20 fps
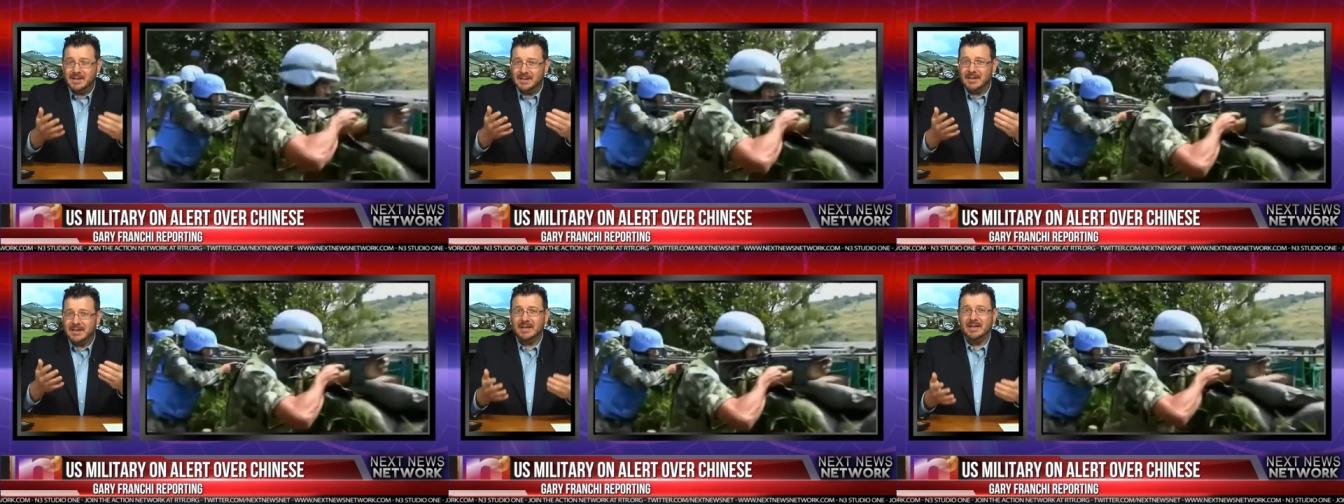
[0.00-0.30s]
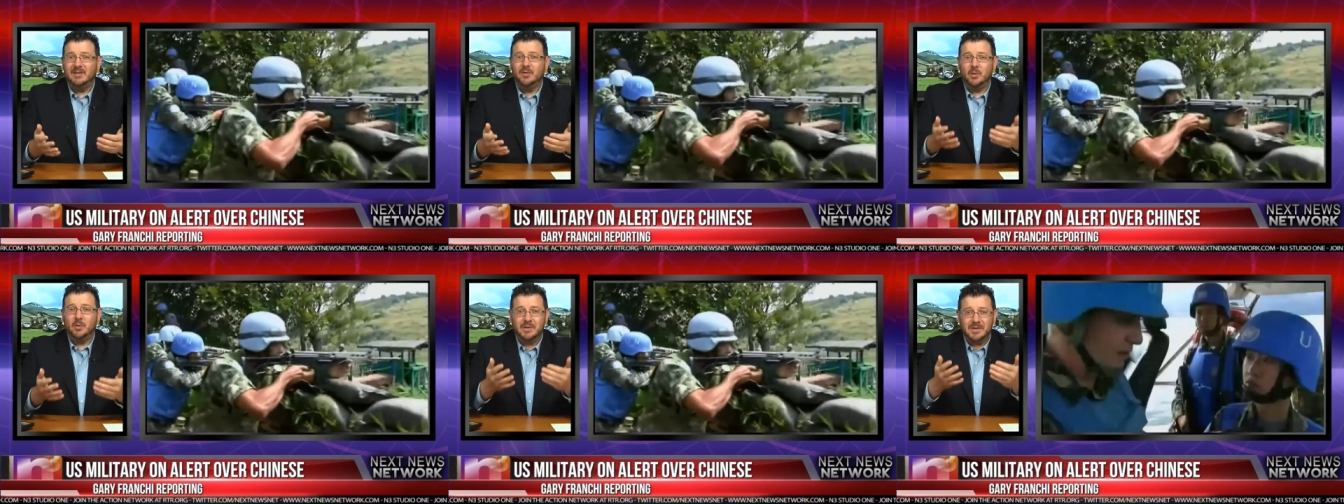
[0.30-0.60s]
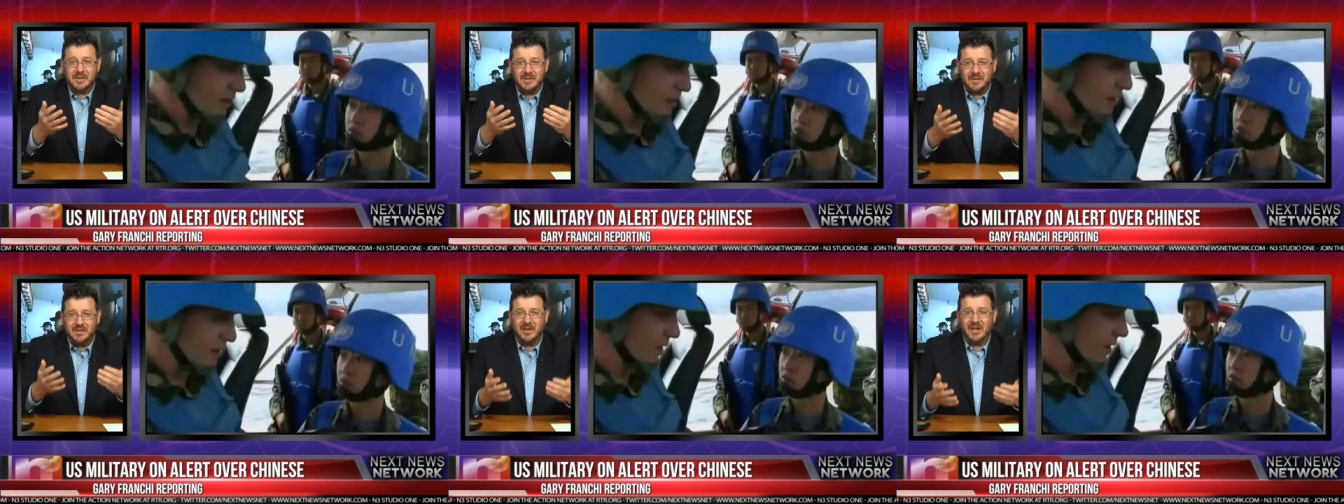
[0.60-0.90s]
leads
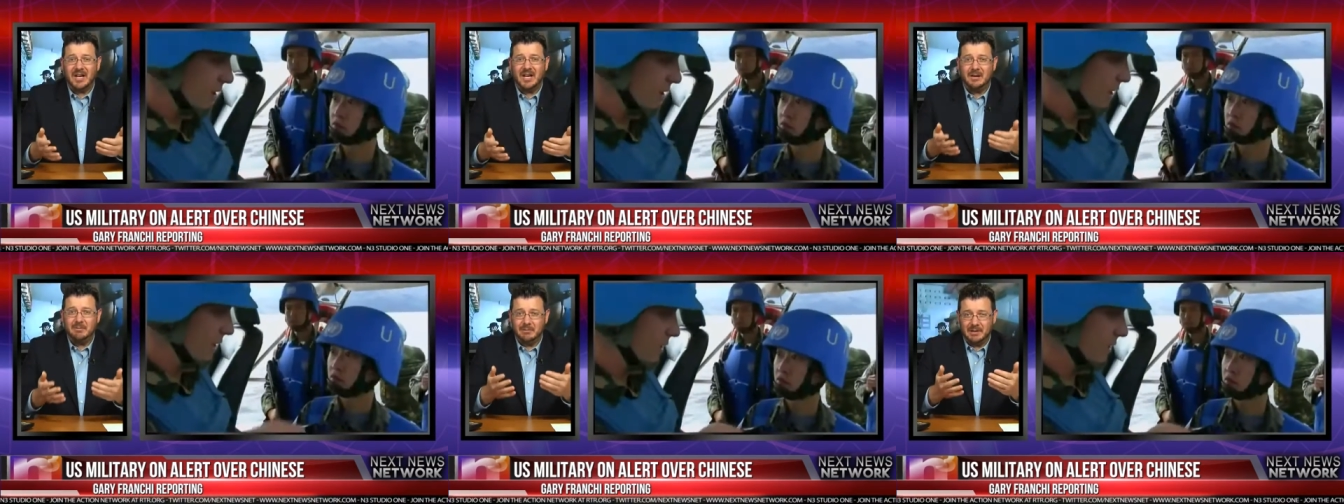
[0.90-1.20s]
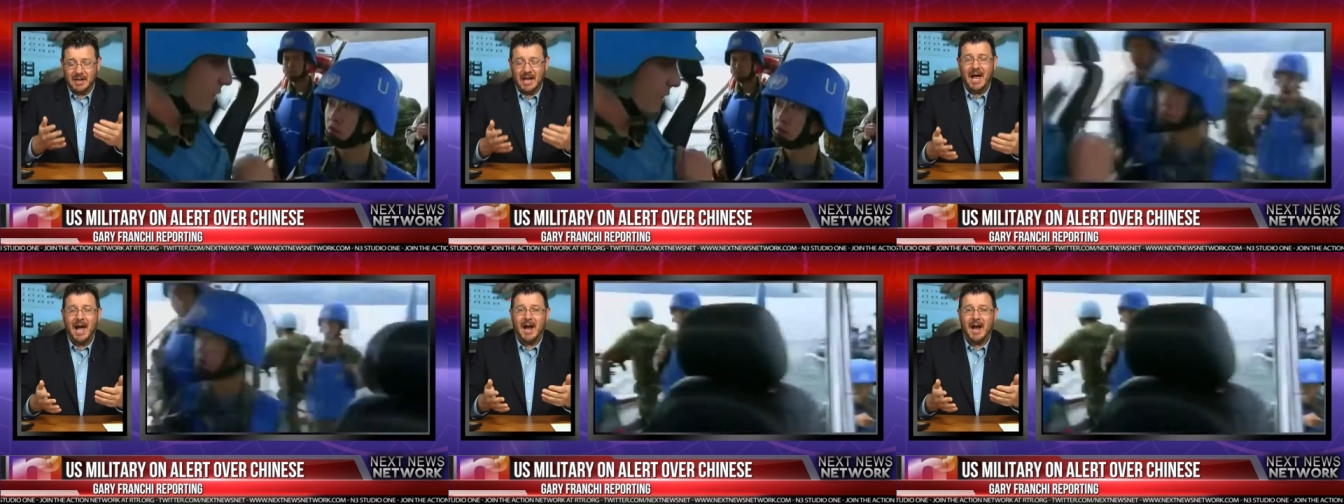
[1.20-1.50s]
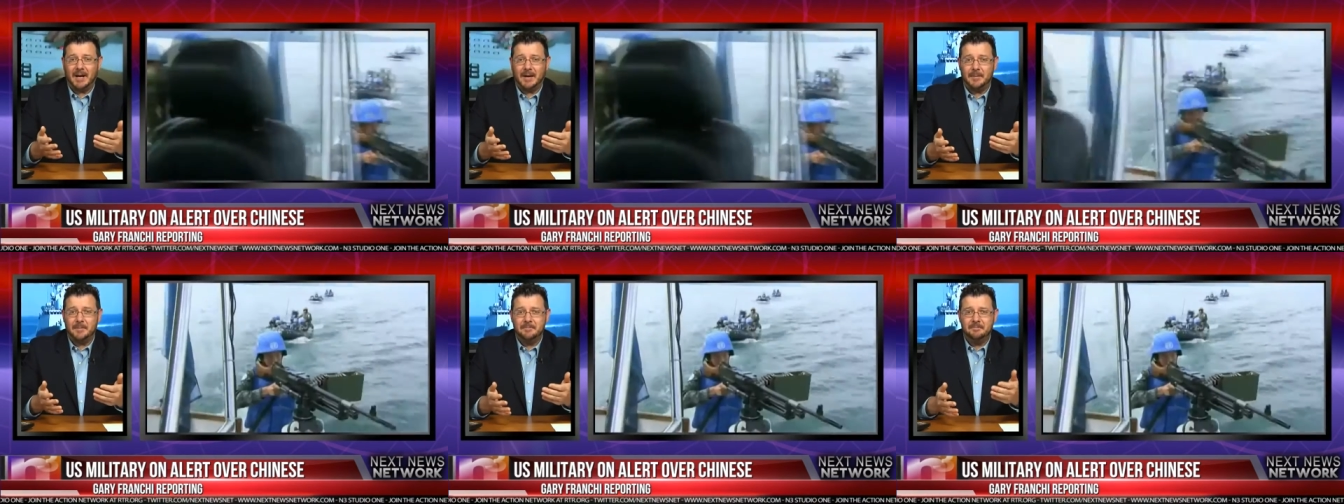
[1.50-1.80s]
with the same
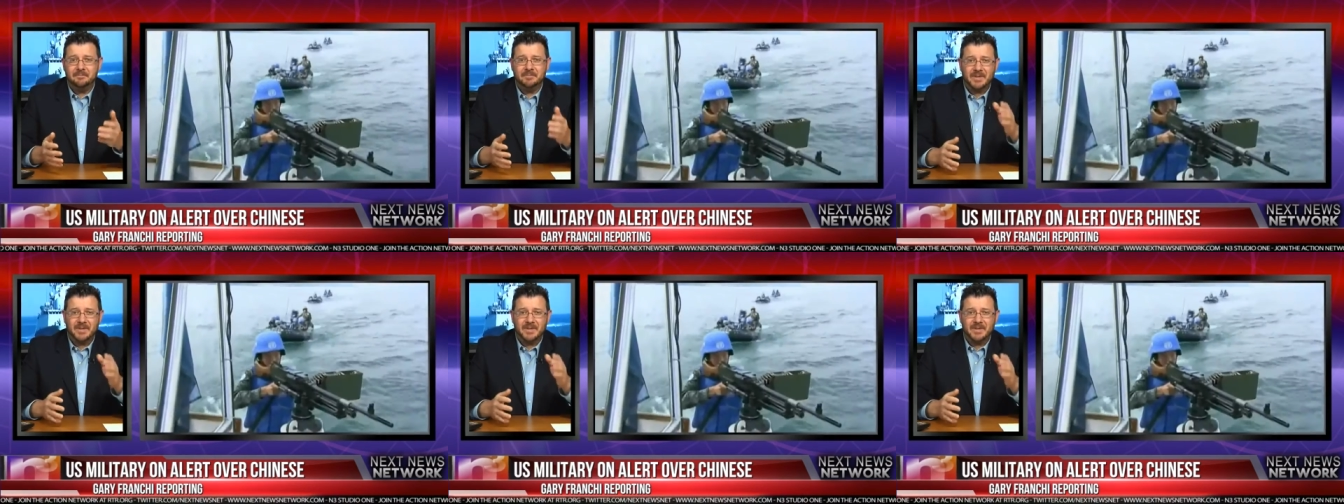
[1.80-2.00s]
line